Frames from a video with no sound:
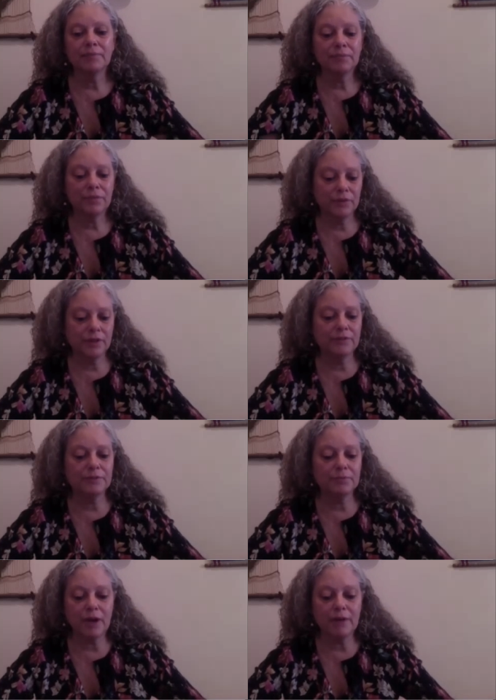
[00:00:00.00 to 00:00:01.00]
the gift
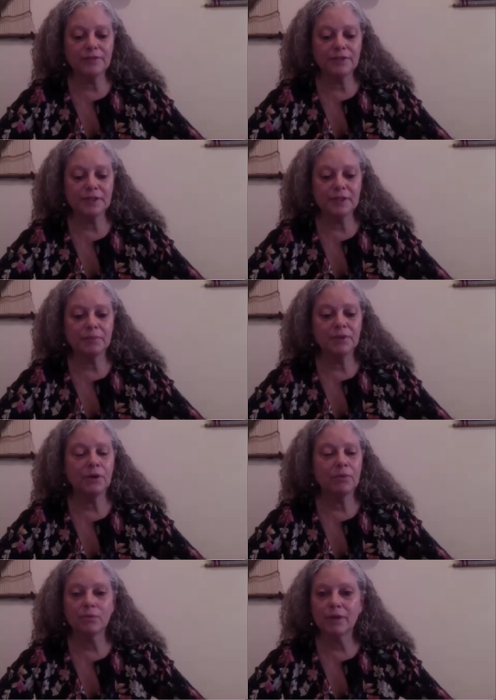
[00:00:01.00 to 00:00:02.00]
of prophecy, but no
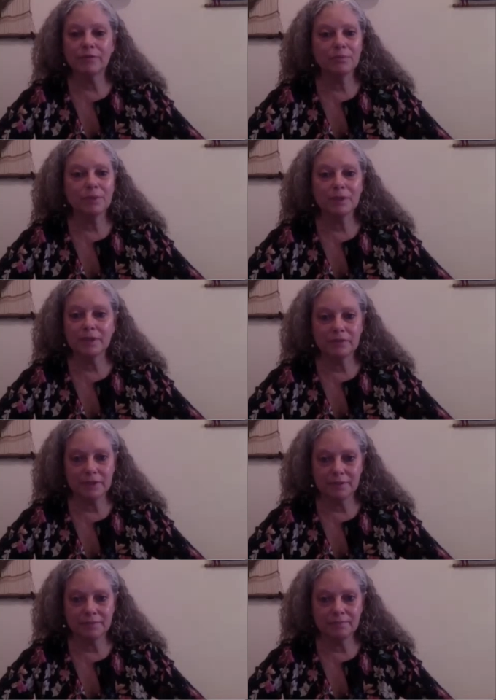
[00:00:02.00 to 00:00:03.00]
one would ever believe it.
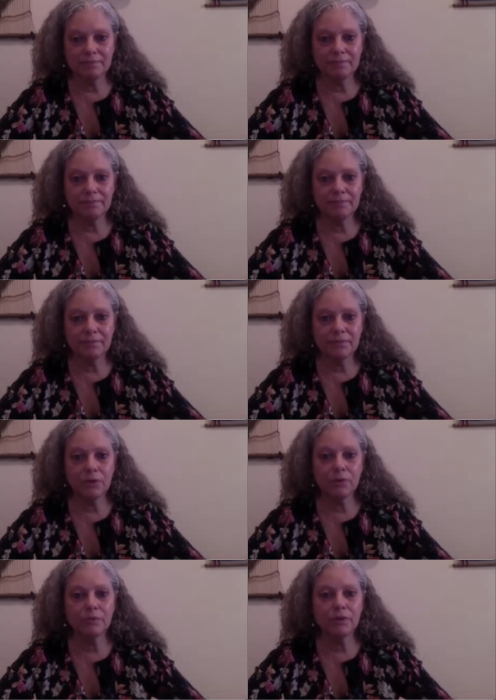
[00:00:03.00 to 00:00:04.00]
No
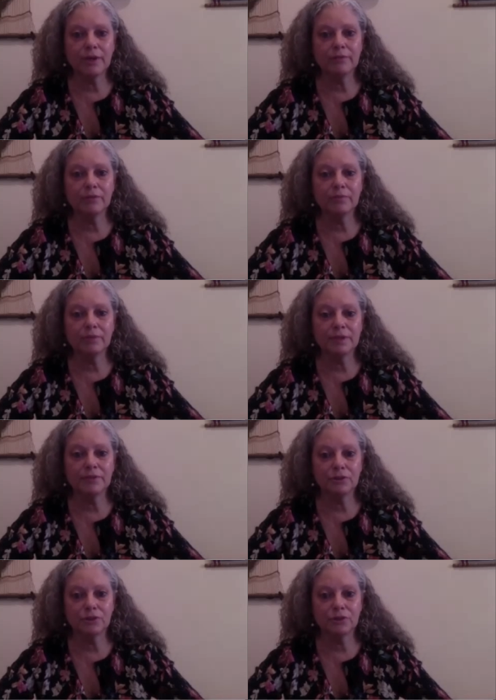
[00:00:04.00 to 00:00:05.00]
one would ever believe
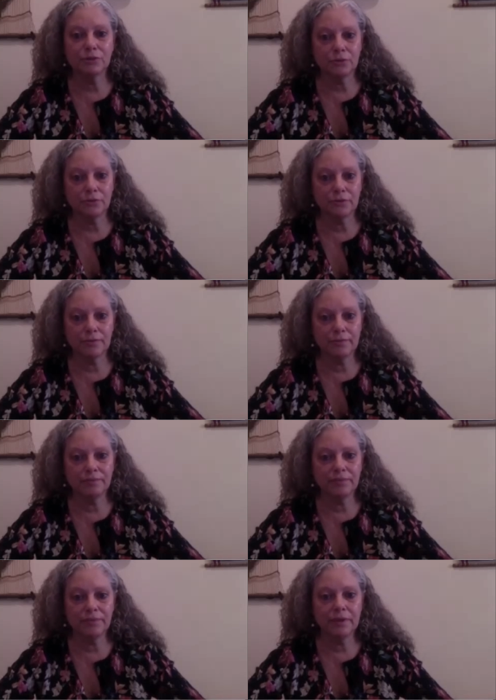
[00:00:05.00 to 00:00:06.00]
her truth.
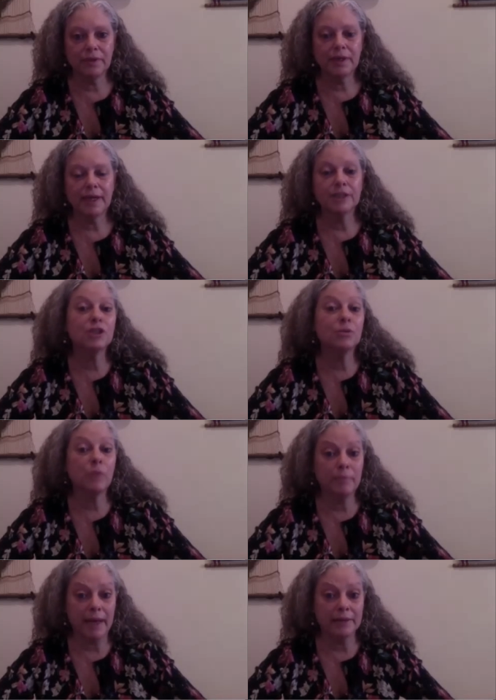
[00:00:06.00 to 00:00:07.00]
And she
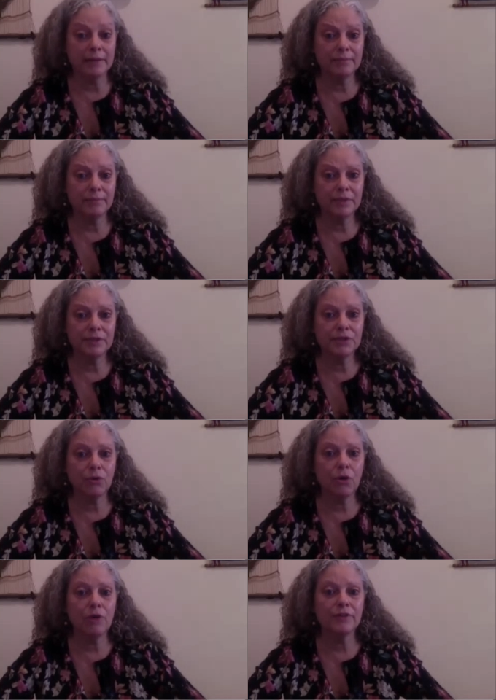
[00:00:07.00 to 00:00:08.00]
went mad. So
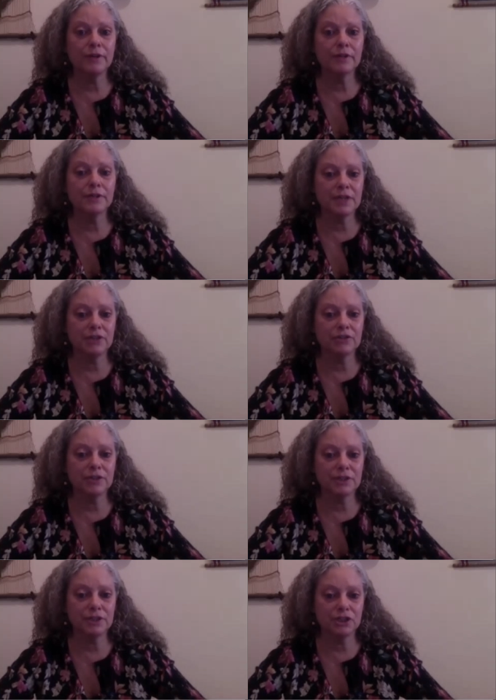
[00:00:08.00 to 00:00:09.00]
often Cassandra
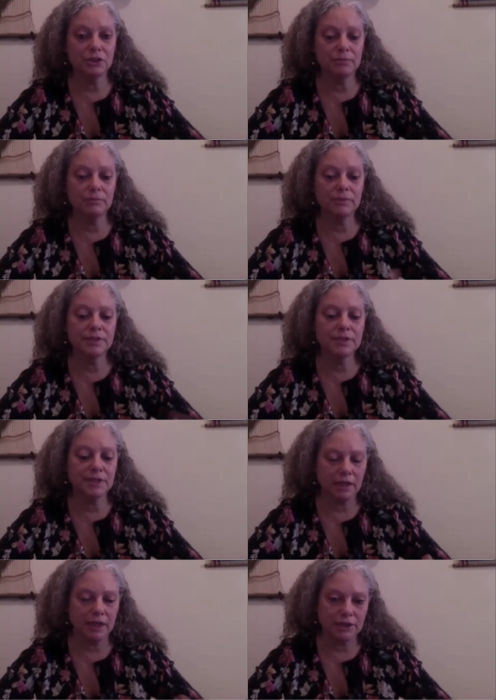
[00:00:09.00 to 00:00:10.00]
syndrome is a
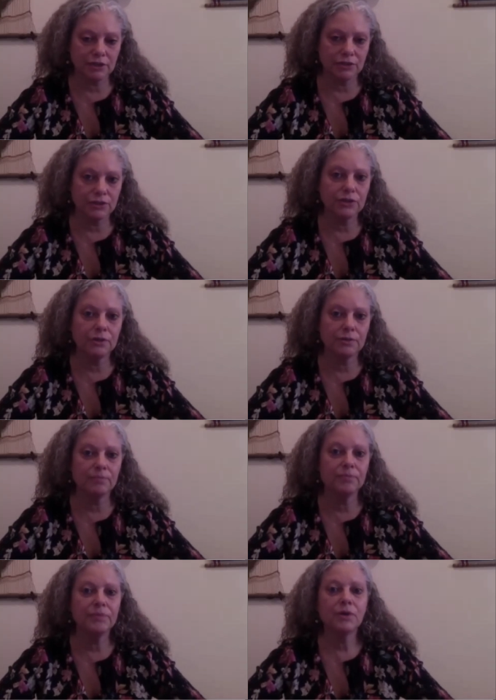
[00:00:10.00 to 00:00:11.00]
psychological term
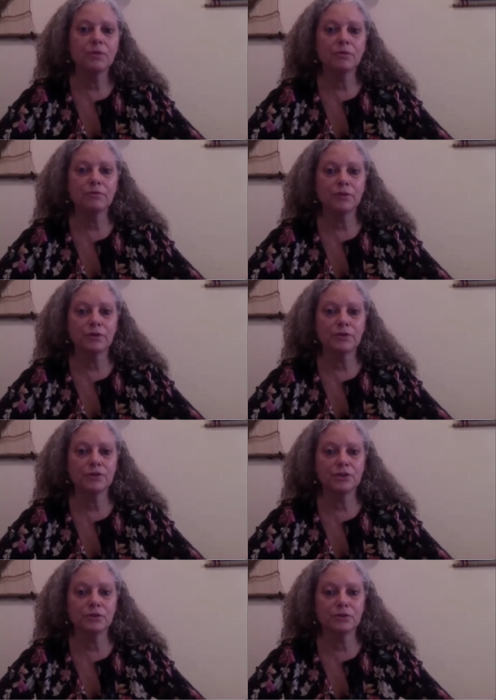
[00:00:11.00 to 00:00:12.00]
referred
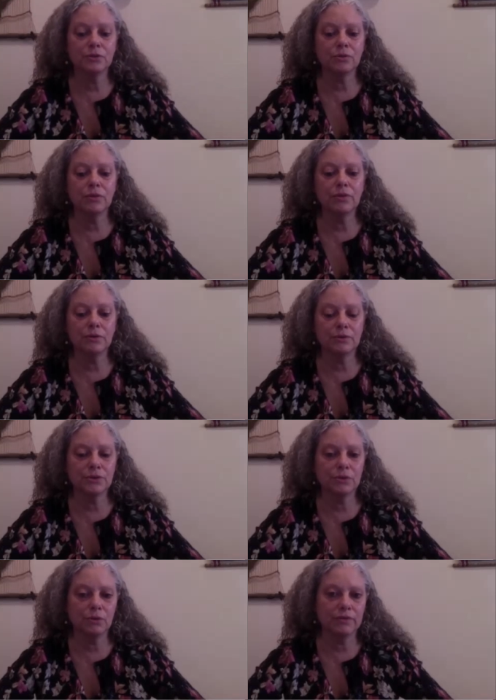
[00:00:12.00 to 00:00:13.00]
to those
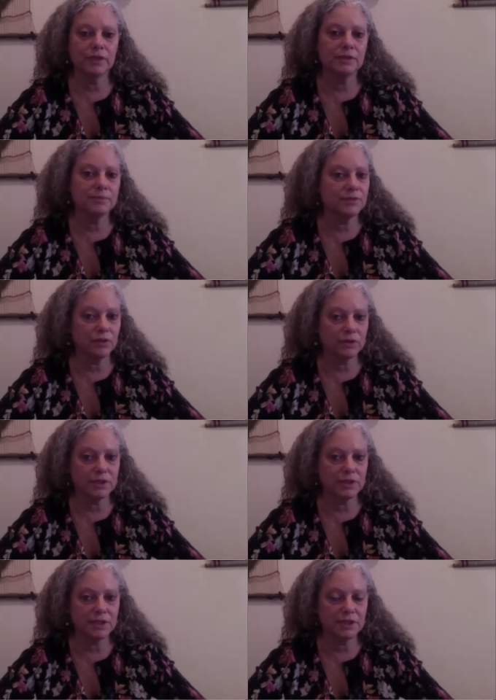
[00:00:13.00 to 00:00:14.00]
who are victims of
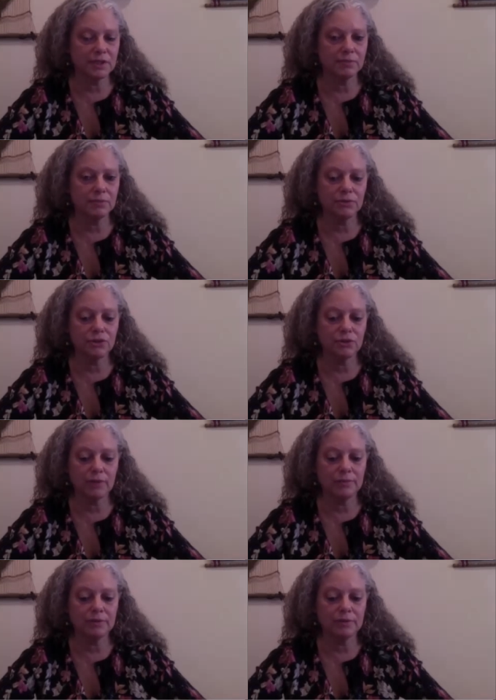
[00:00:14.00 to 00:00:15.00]
narcissistic abuse trauma.